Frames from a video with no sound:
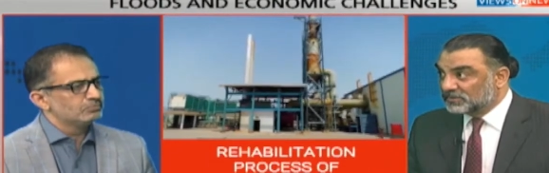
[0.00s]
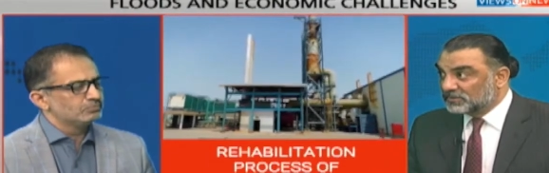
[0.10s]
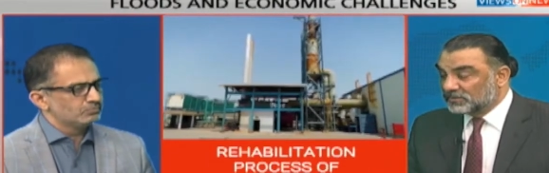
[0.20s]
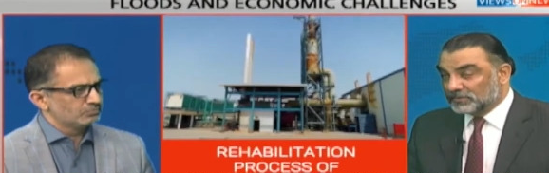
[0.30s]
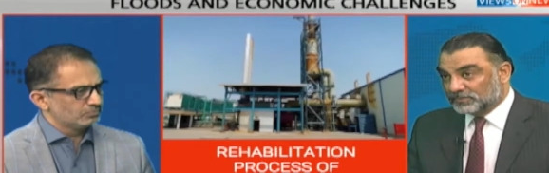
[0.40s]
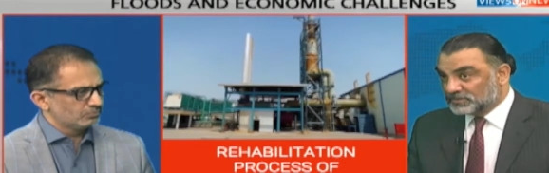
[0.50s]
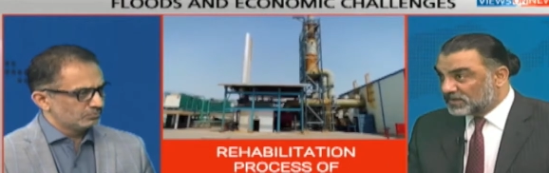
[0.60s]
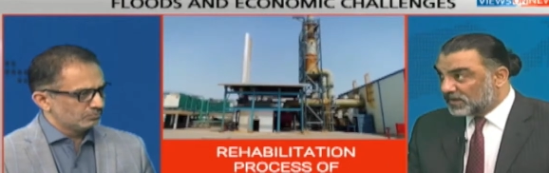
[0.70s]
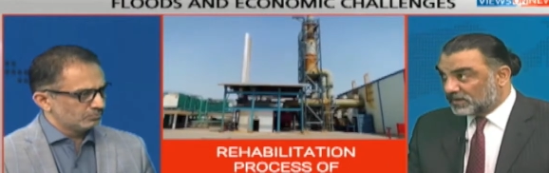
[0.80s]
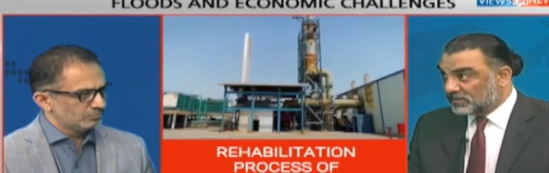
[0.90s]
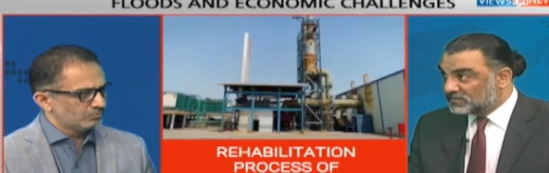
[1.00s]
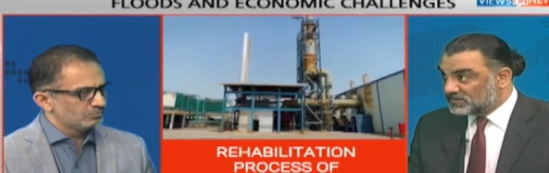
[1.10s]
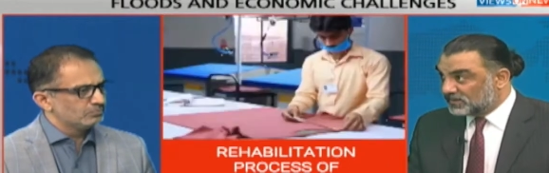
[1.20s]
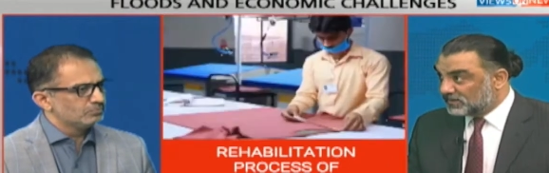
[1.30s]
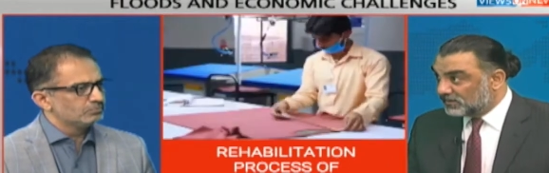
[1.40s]
Speaker 1: Uh, was there on
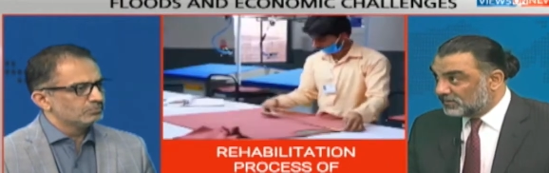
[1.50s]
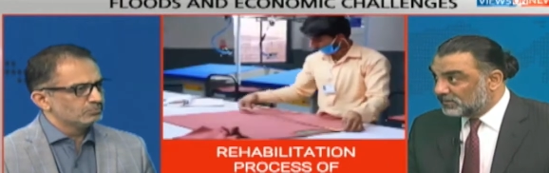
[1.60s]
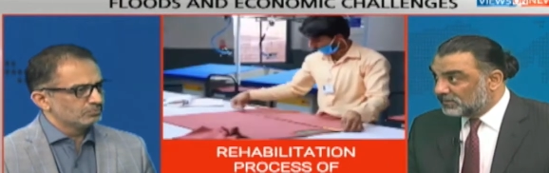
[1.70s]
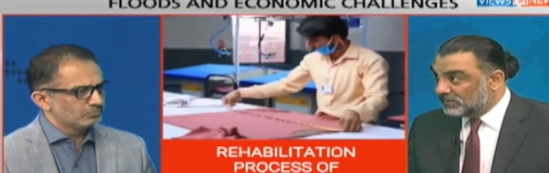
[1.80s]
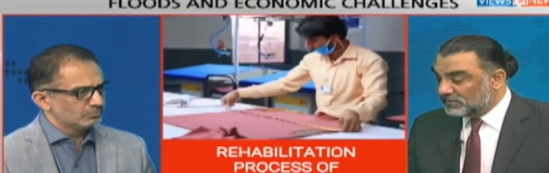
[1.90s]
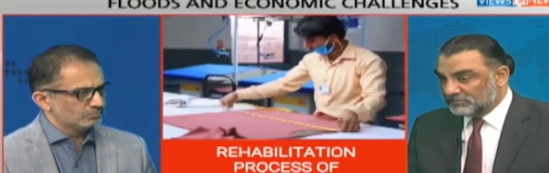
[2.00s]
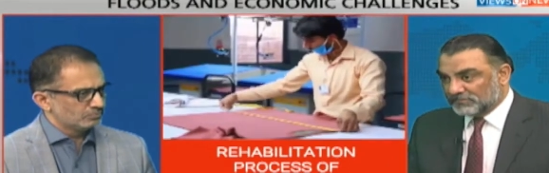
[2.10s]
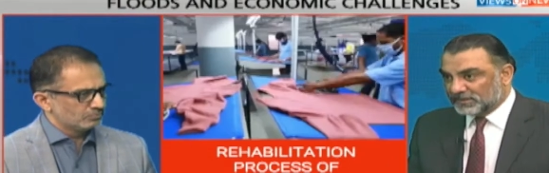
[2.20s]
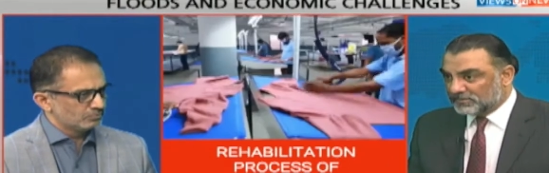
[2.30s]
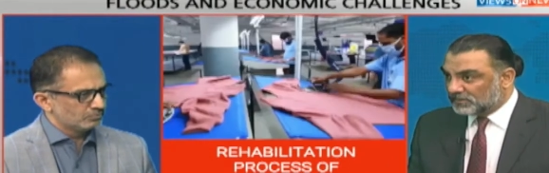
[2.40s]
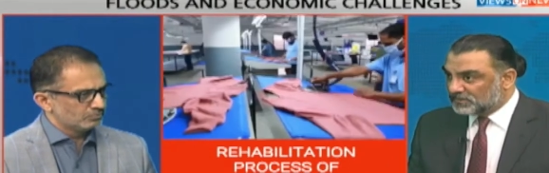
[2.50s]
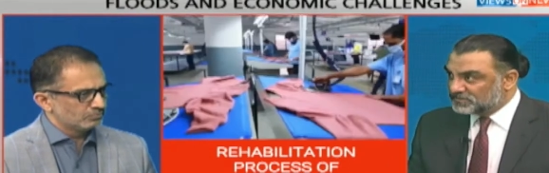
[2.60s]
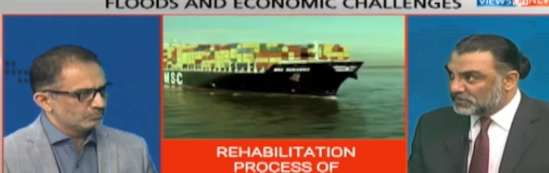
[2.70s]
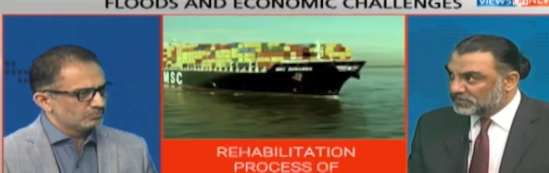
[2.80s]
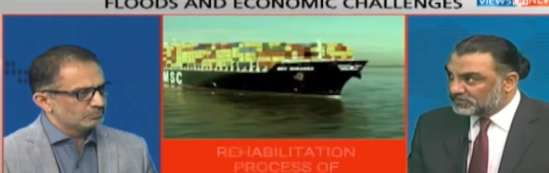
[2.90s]
CNN. Um, their
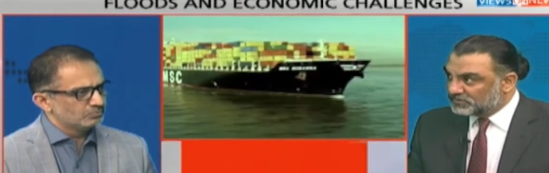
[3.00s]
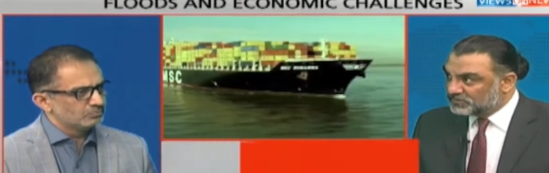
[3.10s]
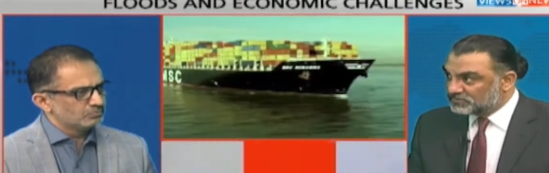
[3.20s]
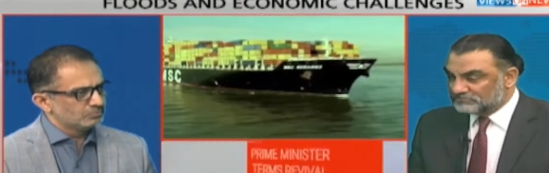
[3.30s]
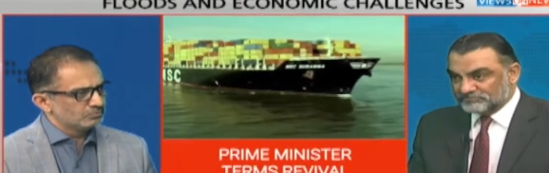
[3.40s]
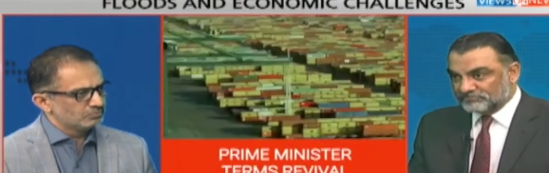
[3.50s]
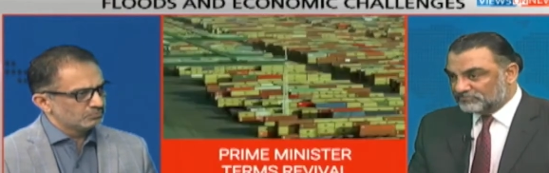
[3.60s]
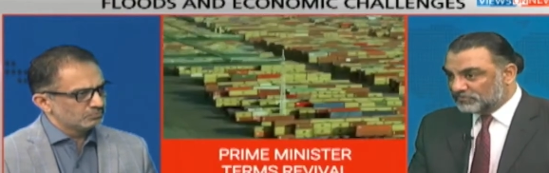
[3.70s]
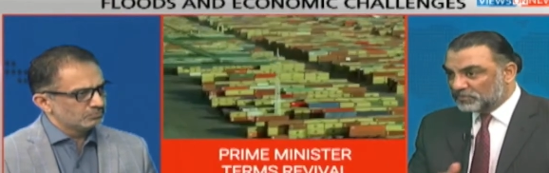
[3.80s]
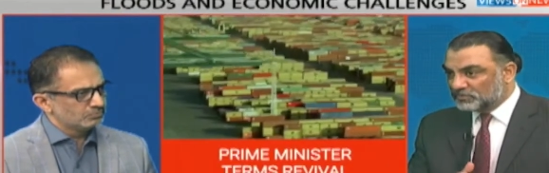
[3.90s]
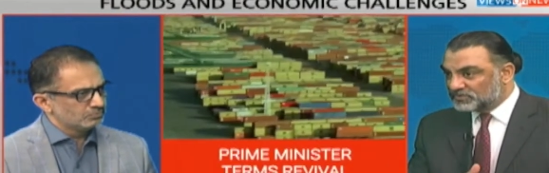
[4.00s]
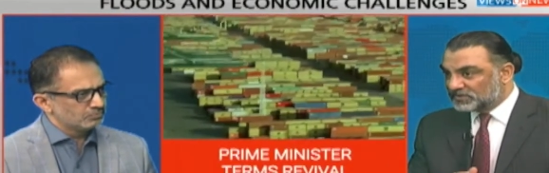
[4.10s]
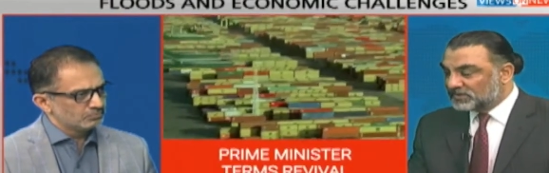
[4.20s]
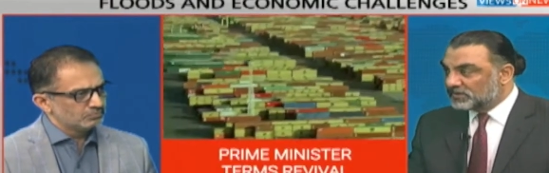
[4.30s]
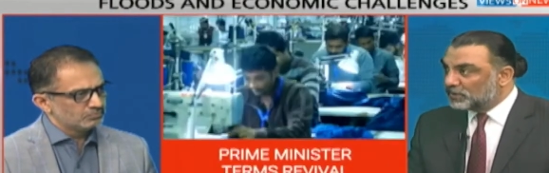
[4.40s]
correspondents, few sitting in
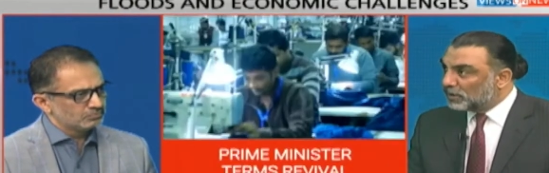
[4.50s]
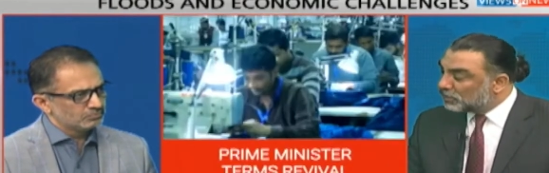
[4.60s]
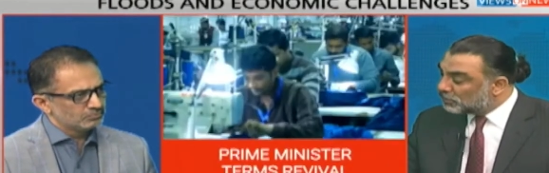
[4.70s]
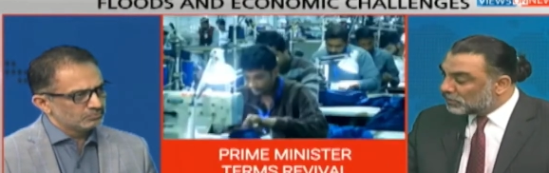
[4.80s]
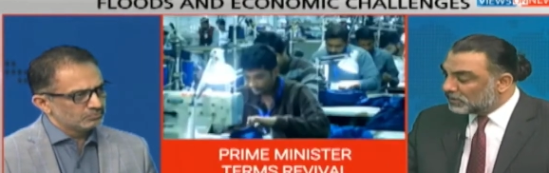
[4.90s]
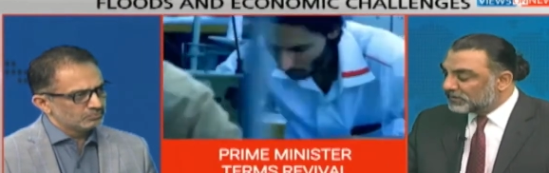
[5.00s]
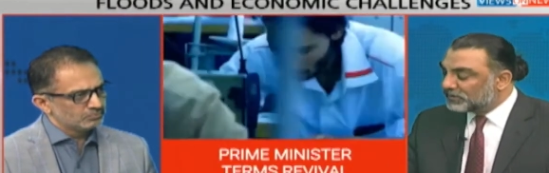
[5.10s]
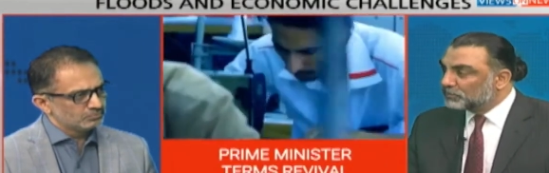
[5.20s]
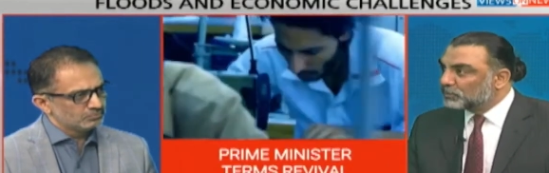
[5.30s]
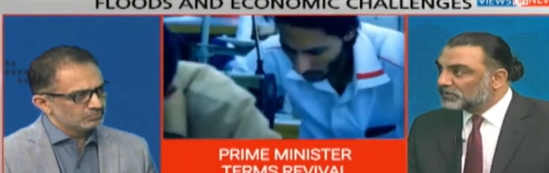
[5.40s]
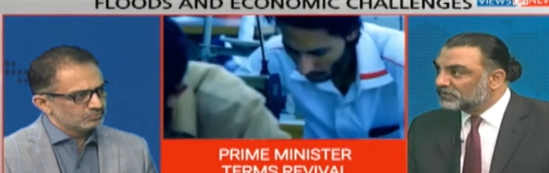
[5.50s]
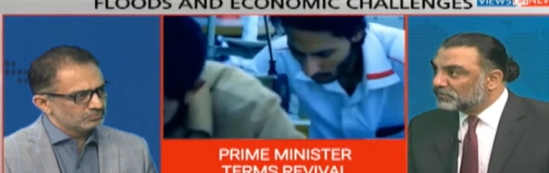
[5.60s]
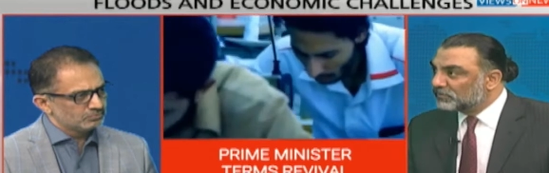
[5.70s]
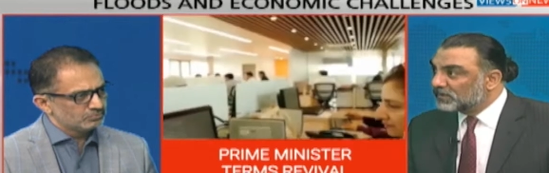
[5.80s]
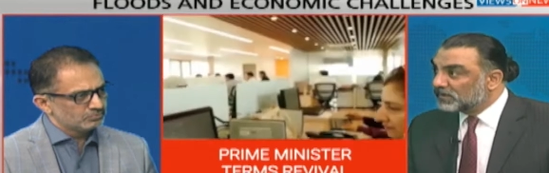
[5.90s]
Hong Kong and reporting from
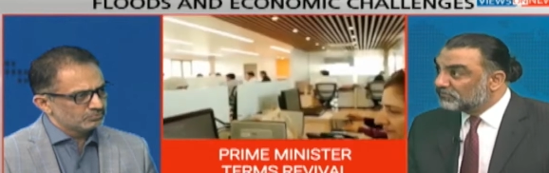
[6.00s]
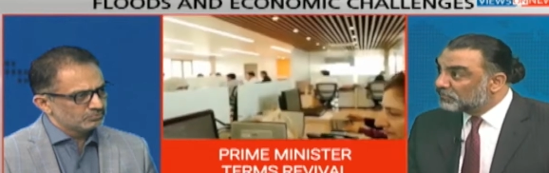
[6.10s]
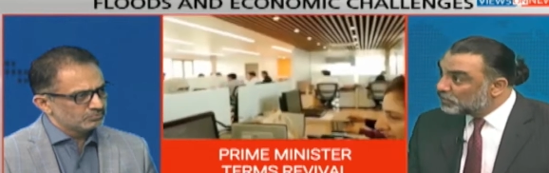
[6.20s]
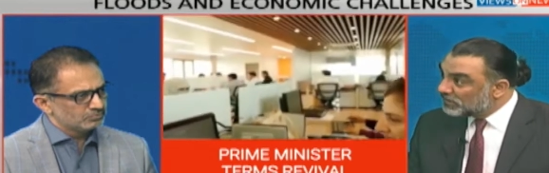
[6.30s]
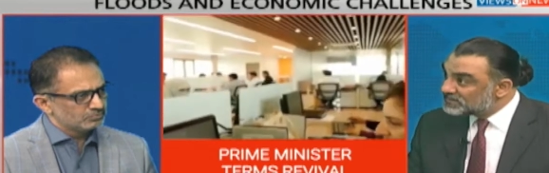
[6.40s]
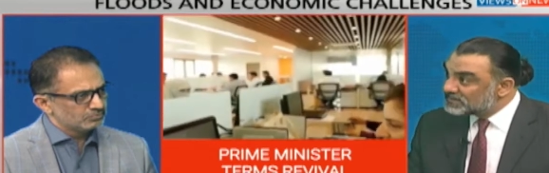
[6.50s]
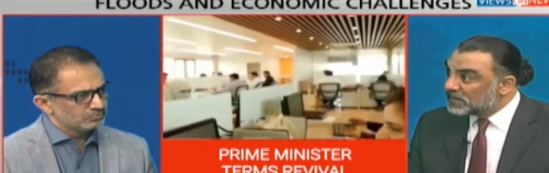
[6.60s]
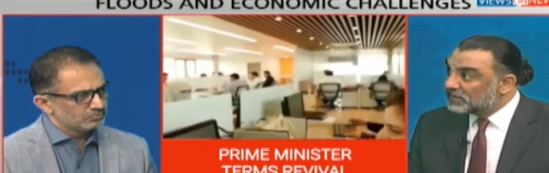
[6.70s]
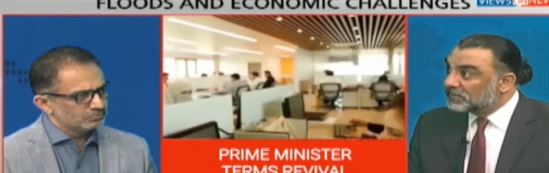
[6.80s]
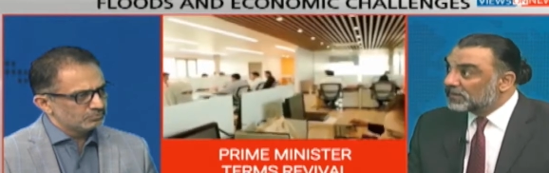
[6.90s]
there, few in Islamabad.